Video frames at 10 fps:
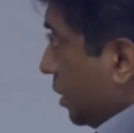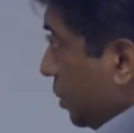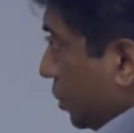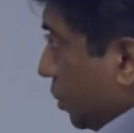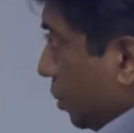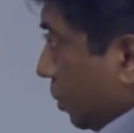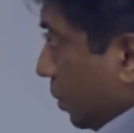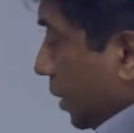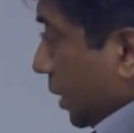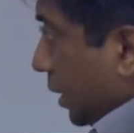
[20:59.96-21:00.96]

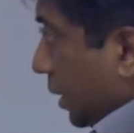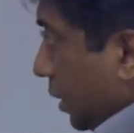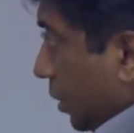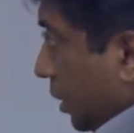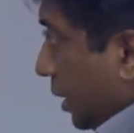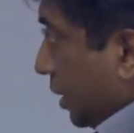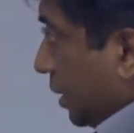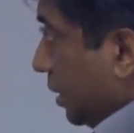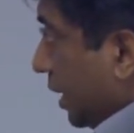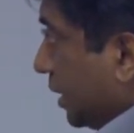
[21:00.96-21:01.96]
So
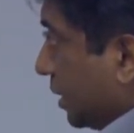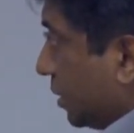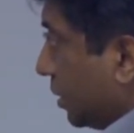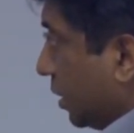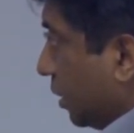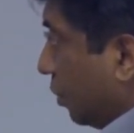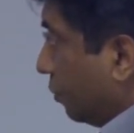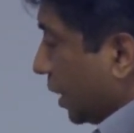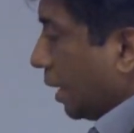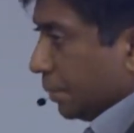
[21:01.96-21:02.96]
that's
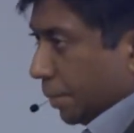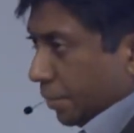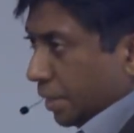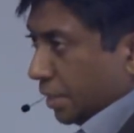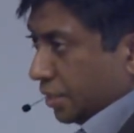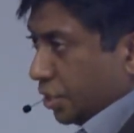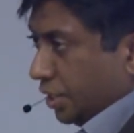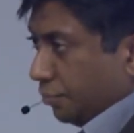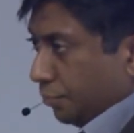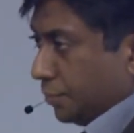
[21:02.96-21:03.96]
overcome the
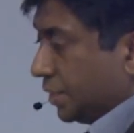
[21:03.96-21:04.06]
chief